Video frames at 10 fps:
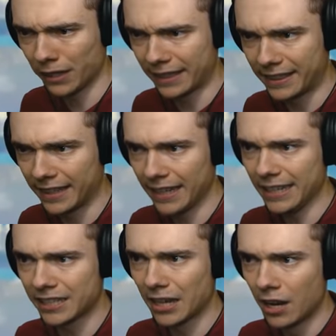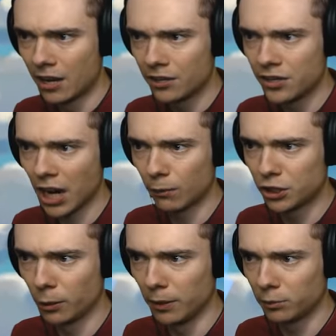like this. Now we
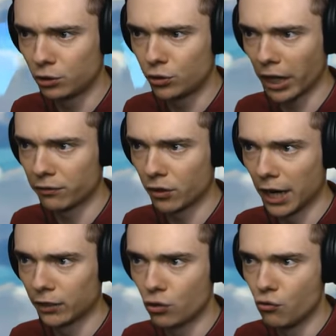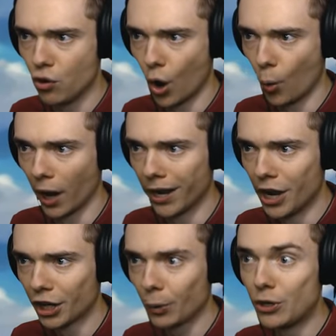should be able to drive, right? No way.
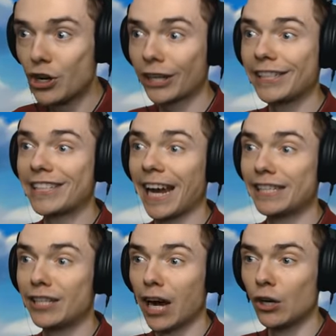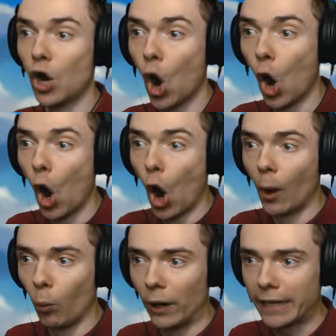Can we knock these guys down?
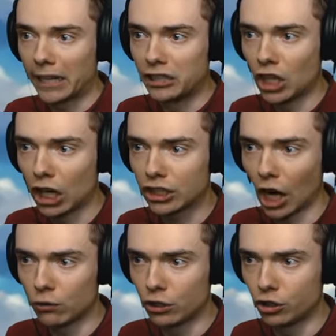We can knock down the